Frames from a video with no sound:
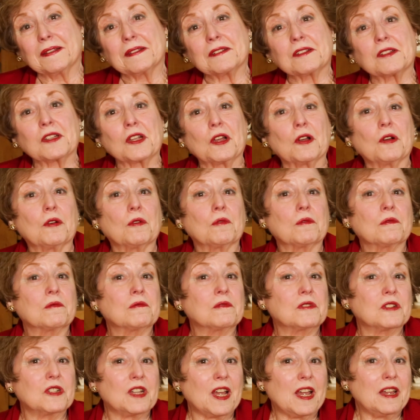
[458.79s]
So
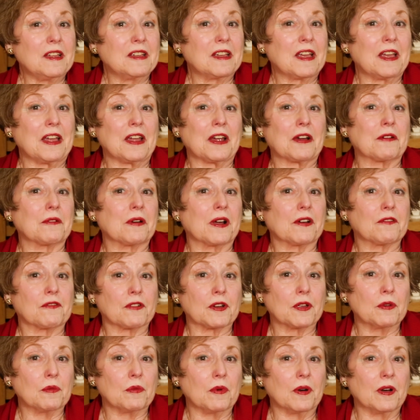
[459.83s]
take care,
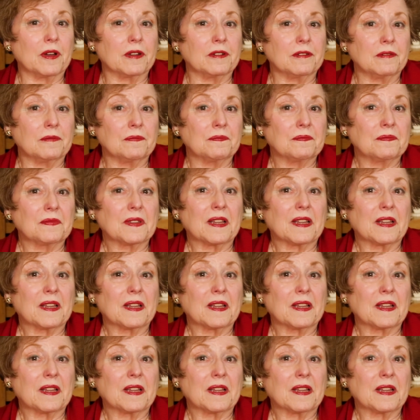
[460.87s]
everyone.